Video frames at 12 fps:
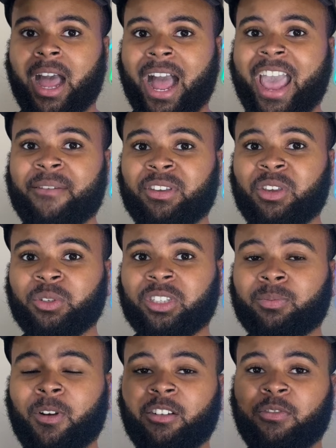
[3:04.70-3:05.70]
I haven't used a
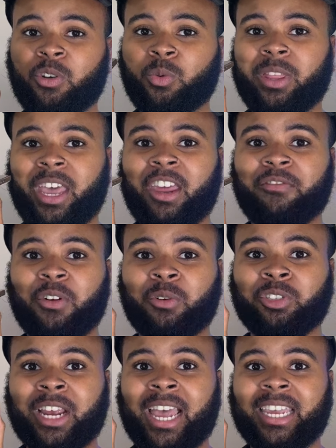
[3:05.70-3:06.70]
smartphone with a headphone
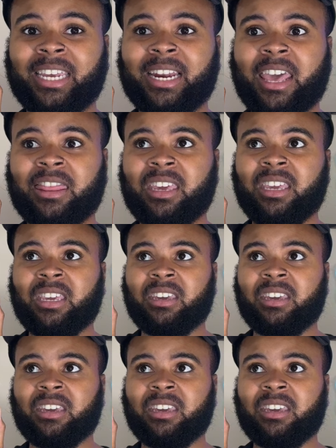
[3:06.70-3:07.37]
jack in, I think,